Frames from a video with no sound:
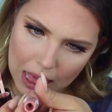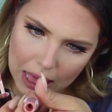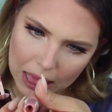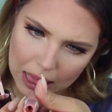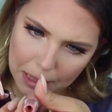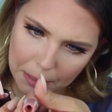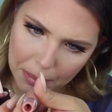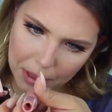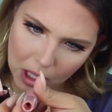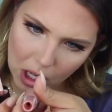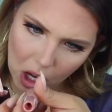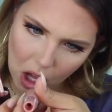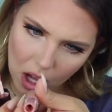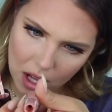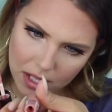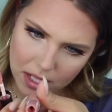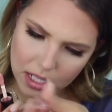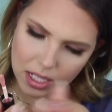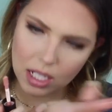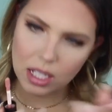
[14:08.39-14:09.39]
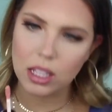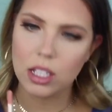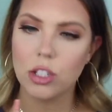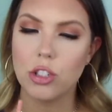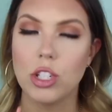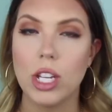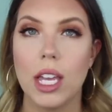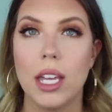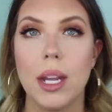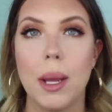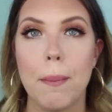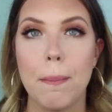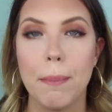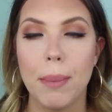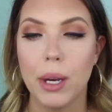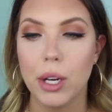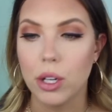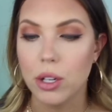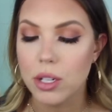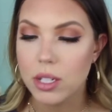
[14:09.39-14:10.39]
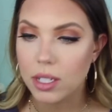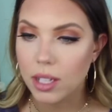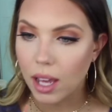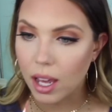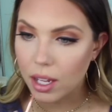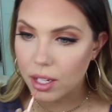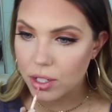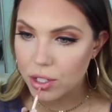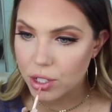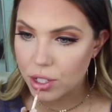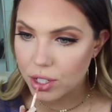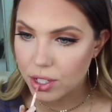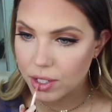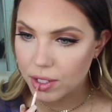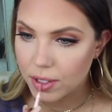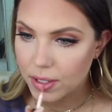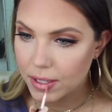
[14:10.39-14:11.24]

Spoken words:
lip gloss in the shade Butterscotch.